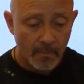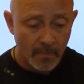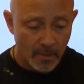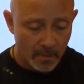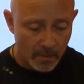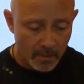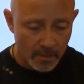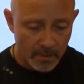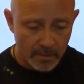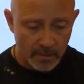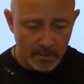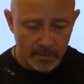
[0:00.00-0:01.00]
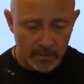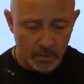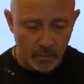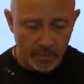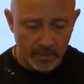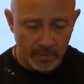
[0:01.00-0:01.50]
All right, and let's
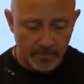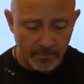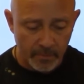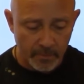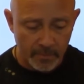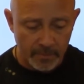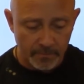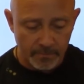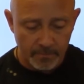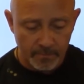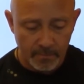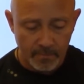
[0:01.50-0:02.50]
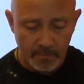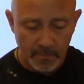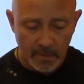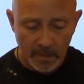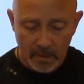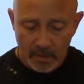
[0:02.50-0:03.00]
open it up further.
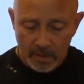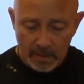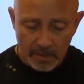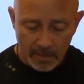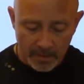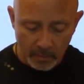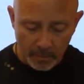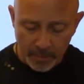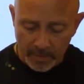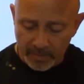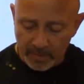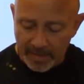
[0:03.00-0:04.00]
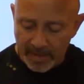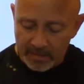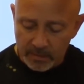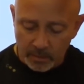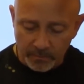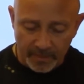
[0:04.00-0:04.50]
And then we put in the mask
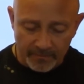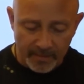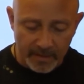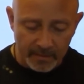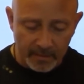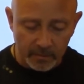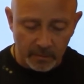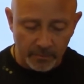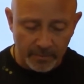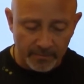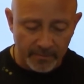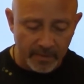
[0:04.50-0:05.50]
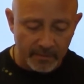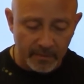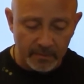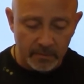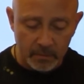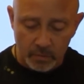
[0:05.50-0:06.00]

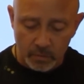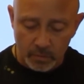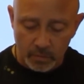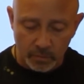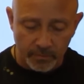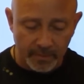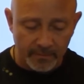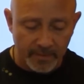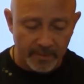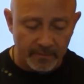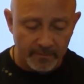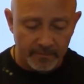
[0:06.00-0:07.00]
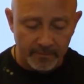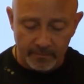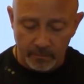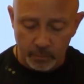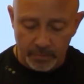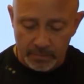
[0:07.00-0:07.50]
255.255.255,
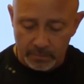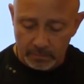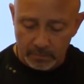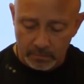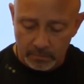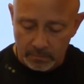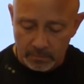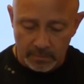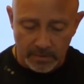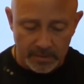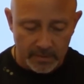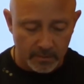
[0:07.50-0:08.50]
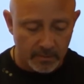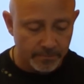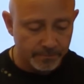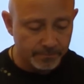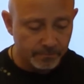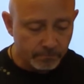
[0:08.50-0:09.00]
.0.
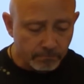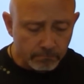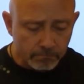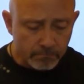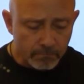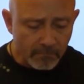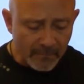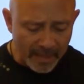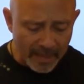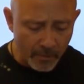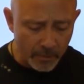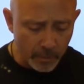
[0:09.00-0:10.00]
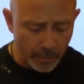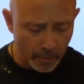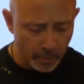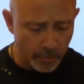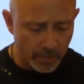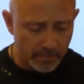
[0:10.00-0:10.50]
And we do a no
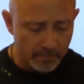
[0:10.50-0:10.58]
shut.